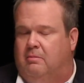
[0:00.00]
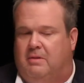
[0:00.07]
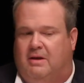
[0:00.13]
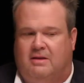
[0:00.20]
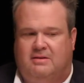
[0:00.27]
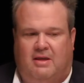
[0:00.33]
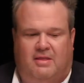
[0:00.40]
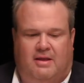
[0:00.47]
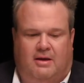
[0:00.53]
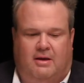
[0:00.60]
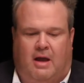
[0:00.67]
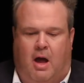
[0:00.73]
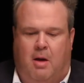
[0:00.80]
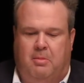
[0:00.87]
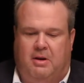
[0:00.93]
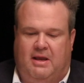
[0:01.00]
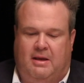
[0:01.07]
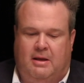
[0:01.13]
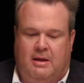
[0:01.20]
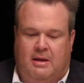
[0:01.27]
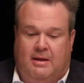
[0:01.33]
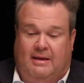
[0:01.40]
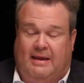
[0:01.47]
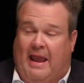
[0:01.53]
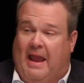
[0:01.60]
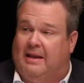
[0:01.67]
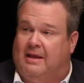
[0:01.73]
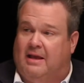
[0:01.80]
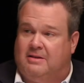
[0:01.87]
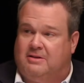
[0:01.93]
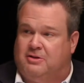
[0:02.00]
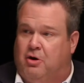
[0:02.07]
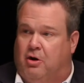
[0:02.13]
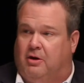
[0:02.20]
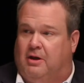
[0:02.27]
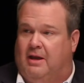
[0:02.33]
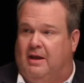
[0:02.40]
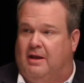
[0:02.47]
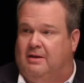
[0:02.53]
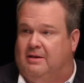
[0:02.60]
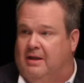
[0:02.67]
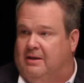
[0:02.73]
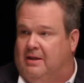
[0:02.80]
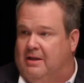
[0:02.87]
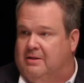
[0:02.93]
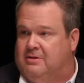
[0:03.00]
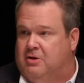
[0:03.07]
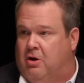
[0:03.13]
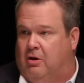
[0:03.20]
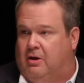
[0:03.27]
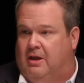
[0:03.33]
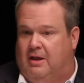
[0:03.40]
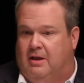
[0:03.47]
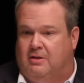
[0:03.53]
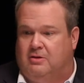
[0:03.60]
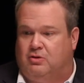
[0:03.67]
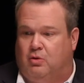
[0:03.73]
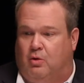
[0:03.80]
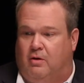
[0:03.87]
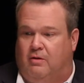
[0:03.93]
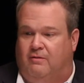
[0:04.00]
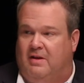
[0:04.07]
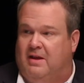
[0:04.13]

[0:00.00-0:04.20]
because I think comedy can get snarky and did get snarky and sort of